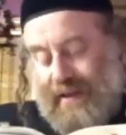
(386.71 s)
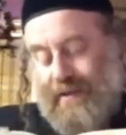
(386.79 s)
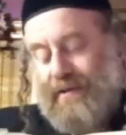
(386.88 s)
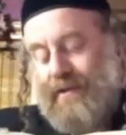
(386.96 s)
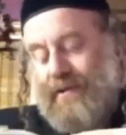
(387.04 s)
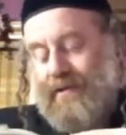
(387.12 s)

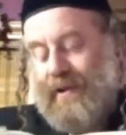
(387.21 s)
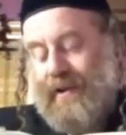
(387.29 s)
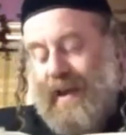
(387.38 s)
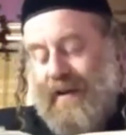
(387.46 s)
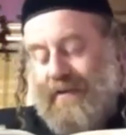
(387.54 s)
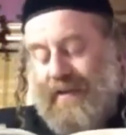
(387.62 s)
You, you're
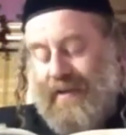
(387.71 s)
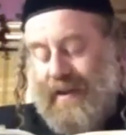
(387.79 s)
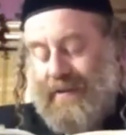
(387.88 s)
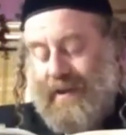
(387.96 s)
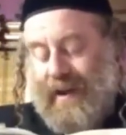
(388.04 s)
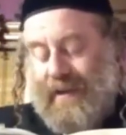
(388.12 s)
doing
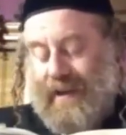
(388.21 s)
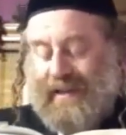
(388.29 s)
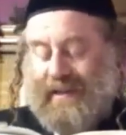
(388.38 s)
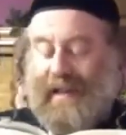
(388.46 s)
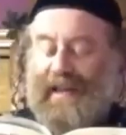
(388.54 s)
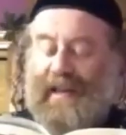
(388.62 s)
everything, whatever he
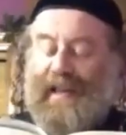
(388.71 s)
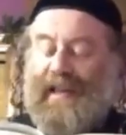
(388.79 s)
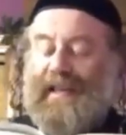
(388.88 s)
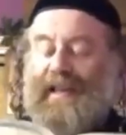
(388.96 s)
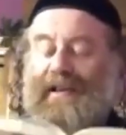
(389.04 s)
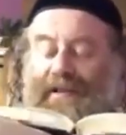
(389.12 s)
said,
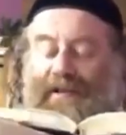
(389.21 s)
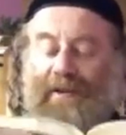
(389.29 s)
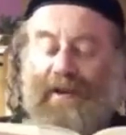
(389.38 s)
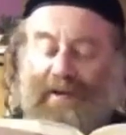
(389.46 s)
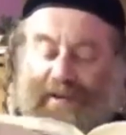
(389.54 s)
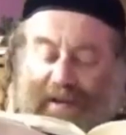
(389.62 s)
and he's
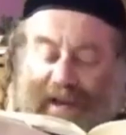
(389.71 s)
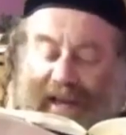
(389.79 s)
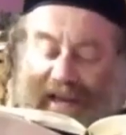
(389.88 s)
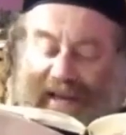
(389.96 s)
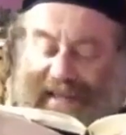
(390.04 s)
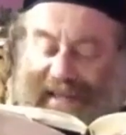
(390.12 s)
going to
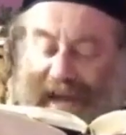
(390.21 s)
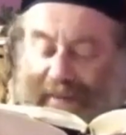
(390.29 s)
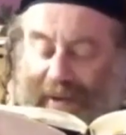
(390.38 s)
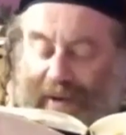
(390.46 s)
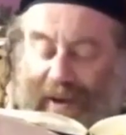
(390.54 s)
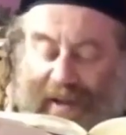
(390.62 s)

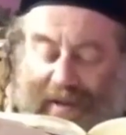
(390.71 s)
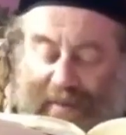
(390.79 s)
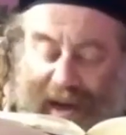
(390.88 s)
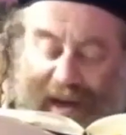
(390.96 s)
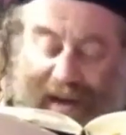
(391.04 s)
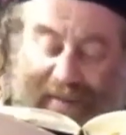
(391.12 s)
stab you in the
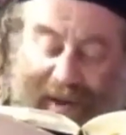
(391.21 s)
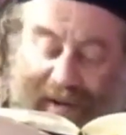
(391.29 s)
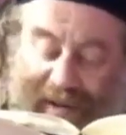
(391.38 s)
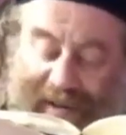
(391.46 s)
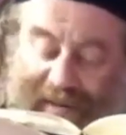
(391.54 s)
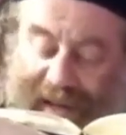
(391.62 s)
back
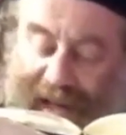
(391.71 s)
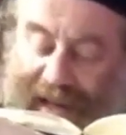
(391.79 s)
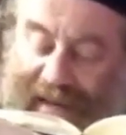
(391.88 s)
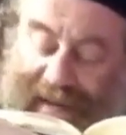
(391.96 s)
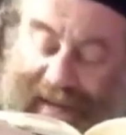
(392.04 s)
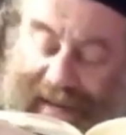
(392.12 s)
because of that,